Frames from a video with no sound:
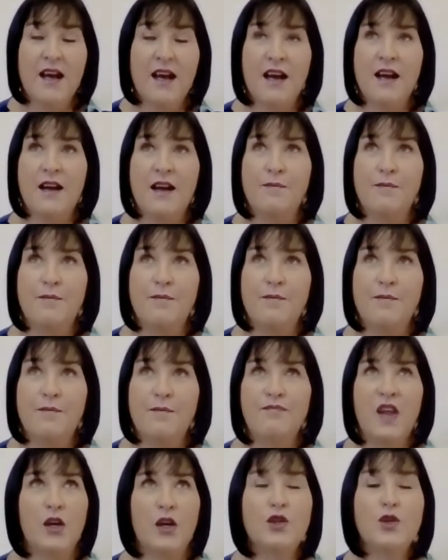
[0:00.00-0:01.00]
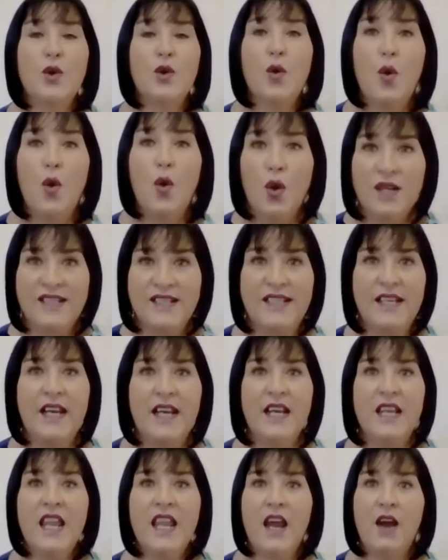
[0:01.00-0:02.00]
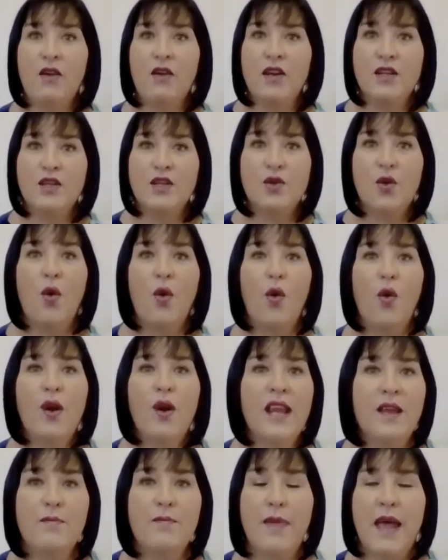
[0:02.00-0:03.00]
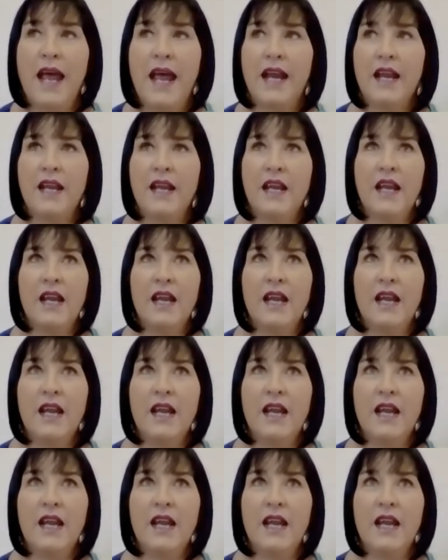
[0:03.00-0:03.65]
You know, sitting there and talking about it,